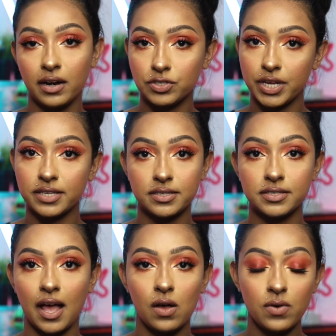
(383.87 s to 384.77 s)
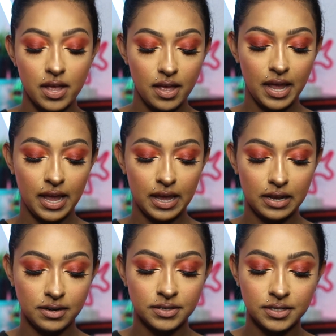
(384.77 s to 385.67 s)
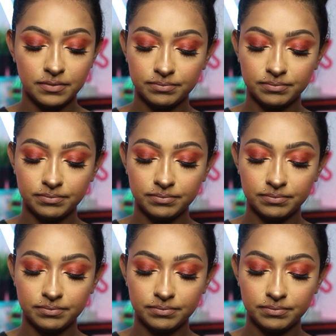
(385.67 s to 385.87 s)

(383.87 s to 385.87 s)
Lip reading: and I'll test this out and